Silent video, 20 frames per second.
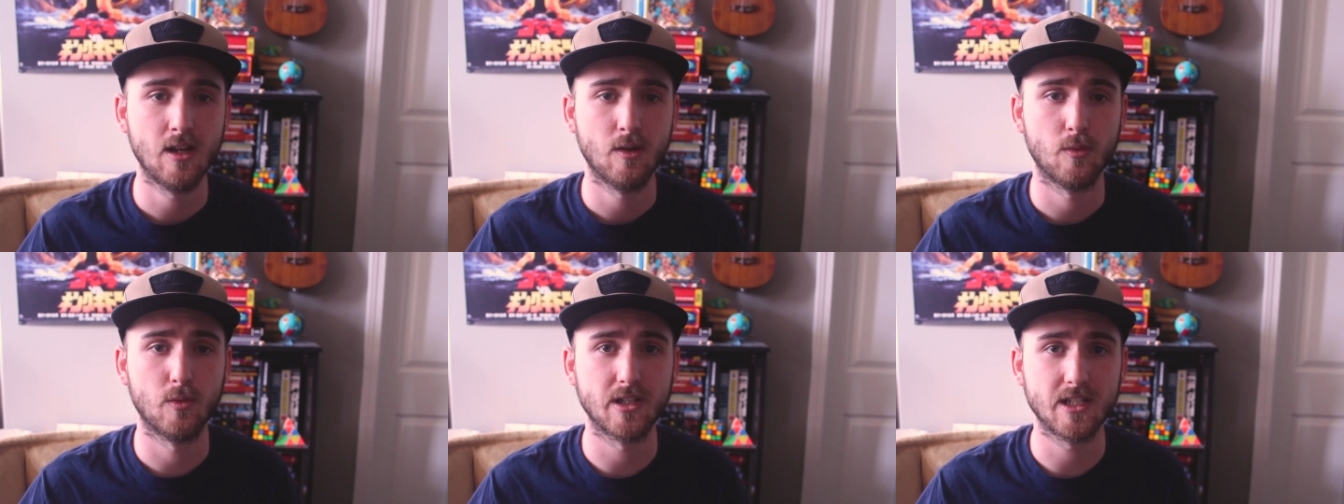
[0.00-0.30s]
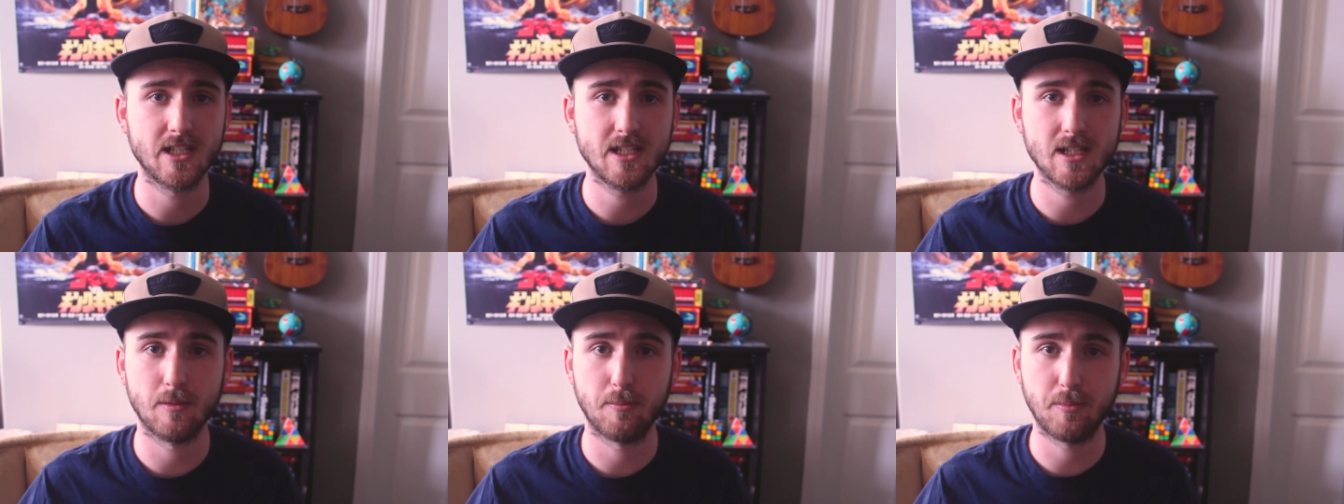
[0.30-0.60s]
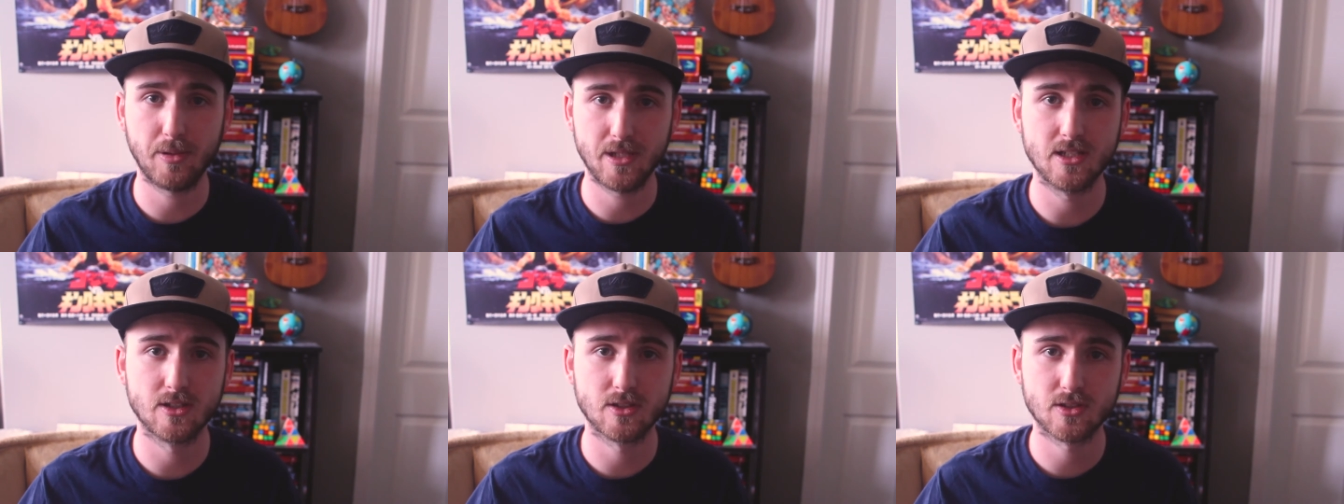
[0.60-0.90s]
when he
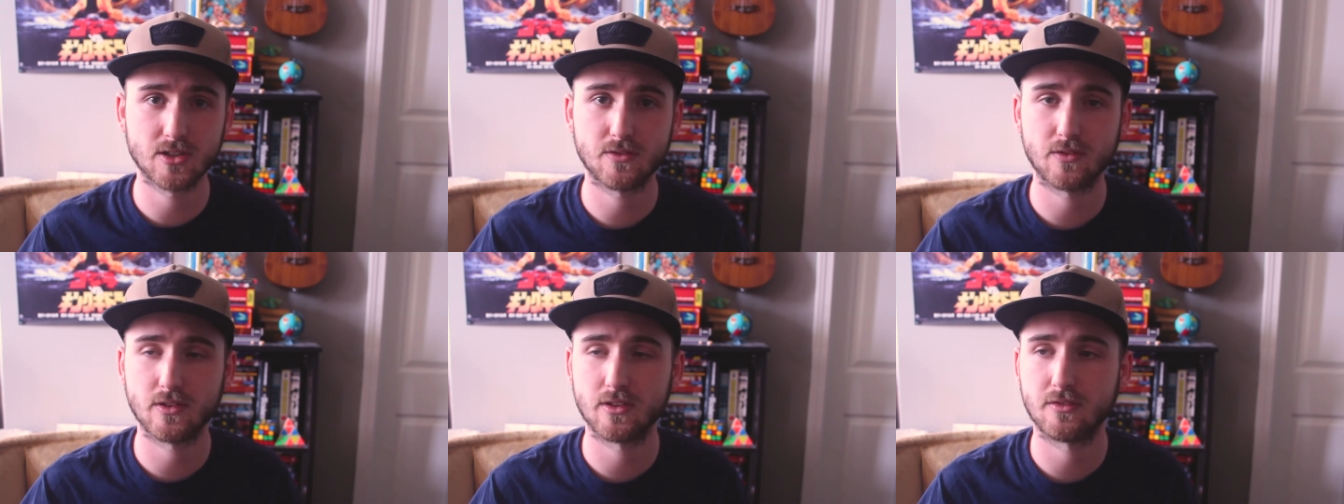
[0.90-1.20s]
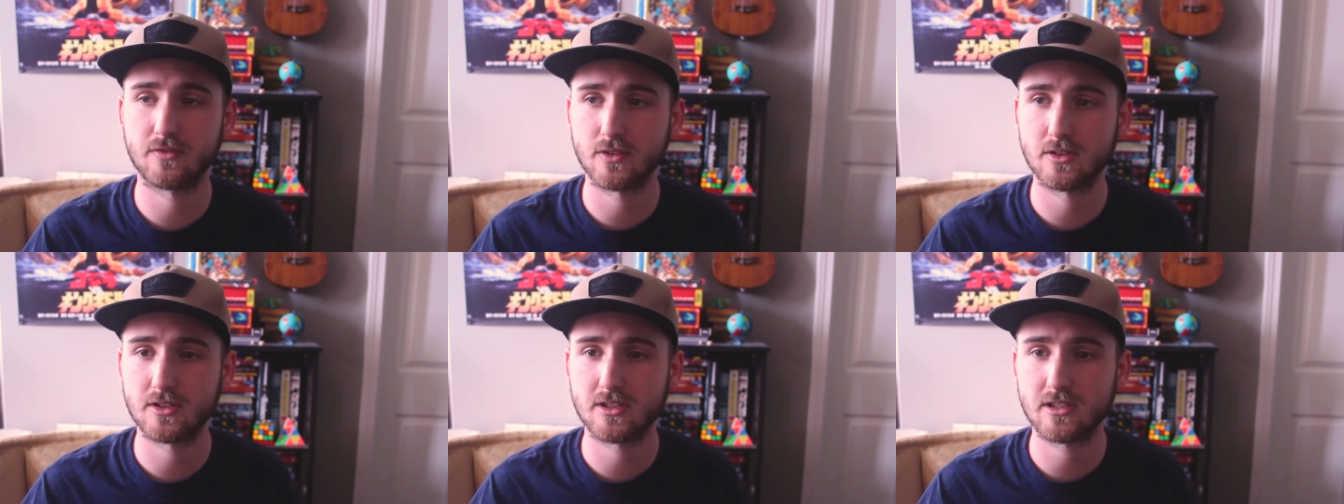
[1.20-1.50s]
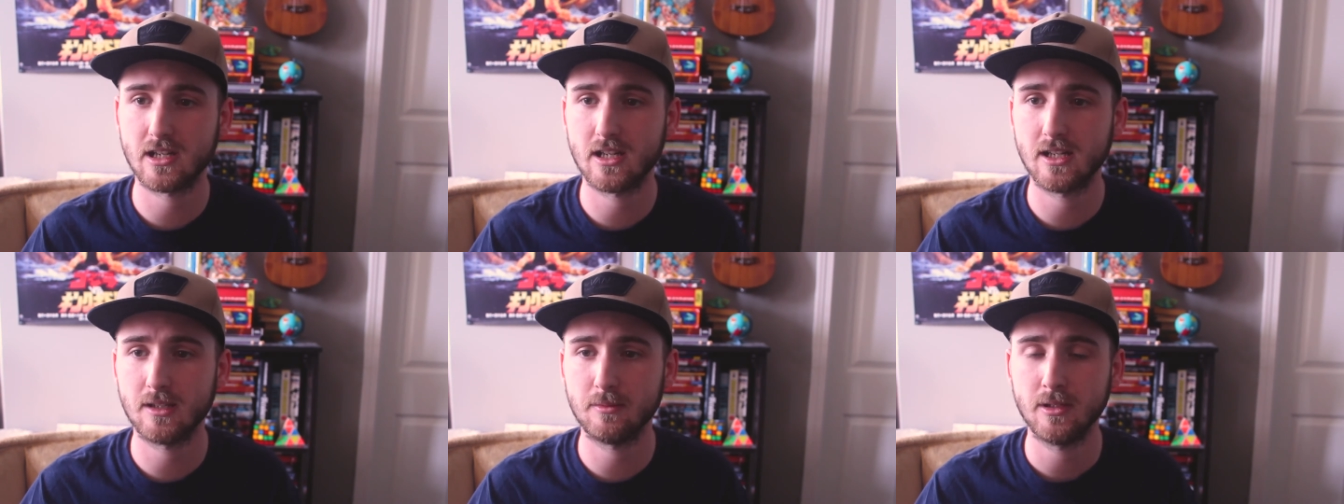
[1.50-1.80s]
appears for the first
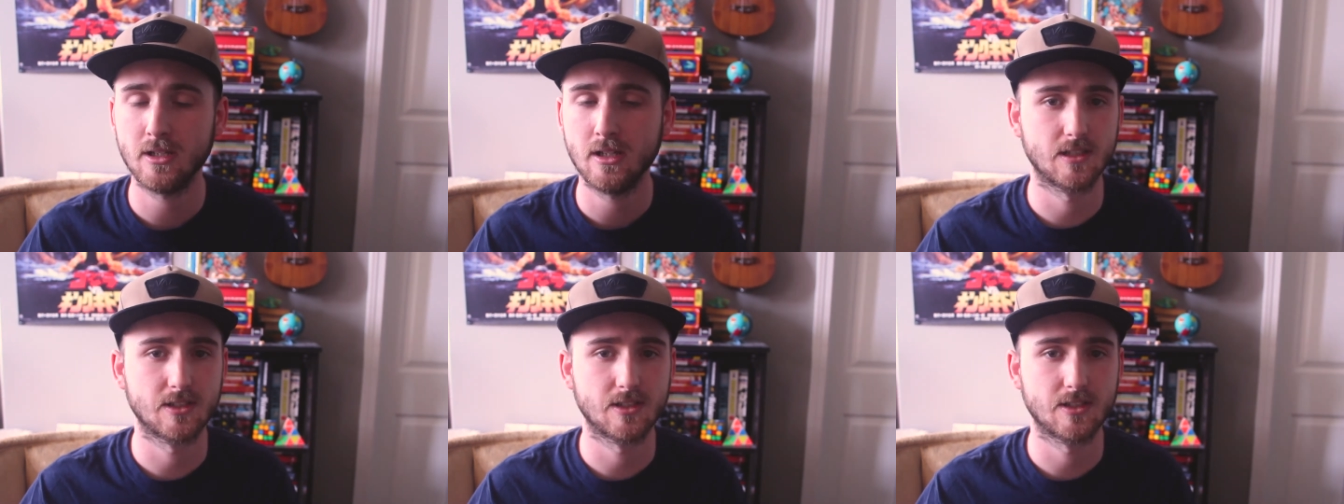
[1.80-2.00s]
time,